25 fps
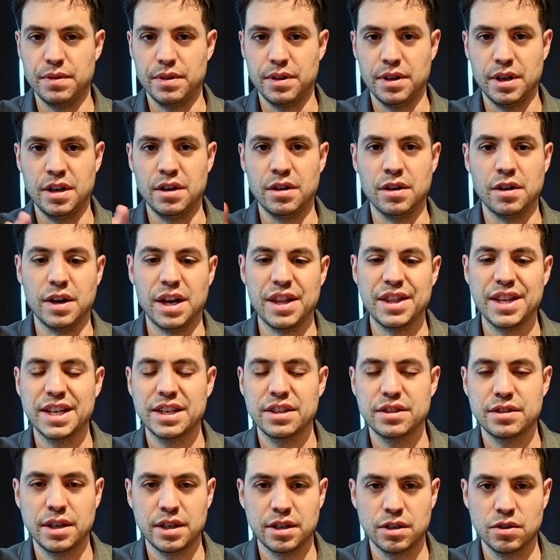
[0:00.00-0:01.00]
I don't know, I think
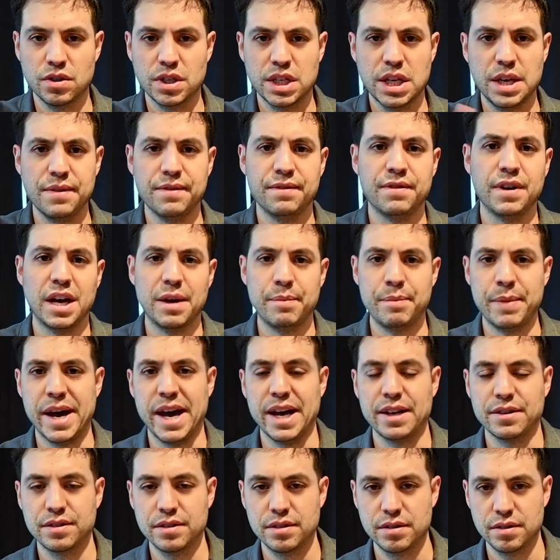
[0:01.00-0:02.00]
it's like you can keep 5
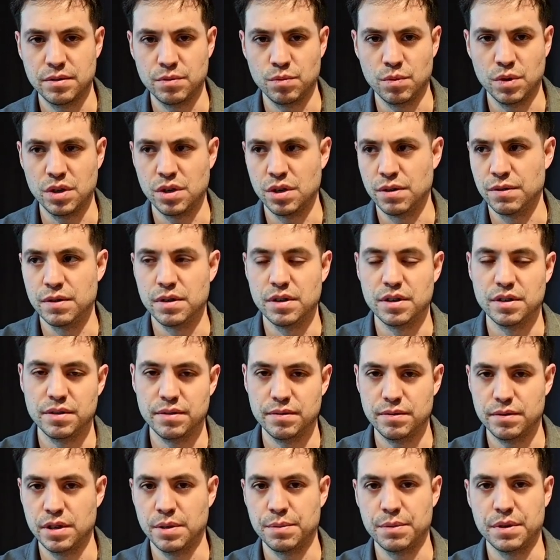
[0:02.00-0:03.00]
bass and 1 over
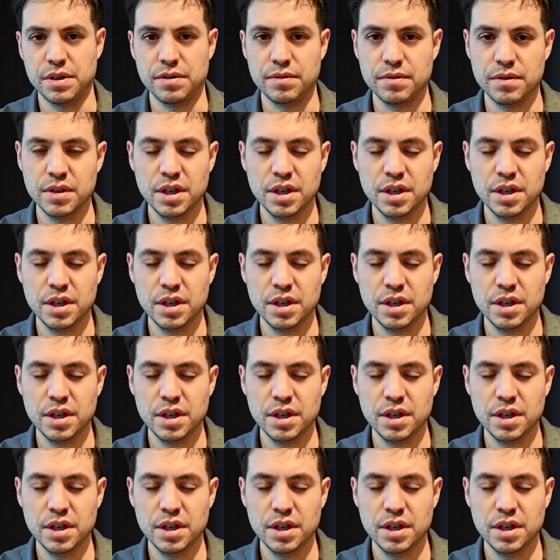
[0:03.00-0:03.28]
something.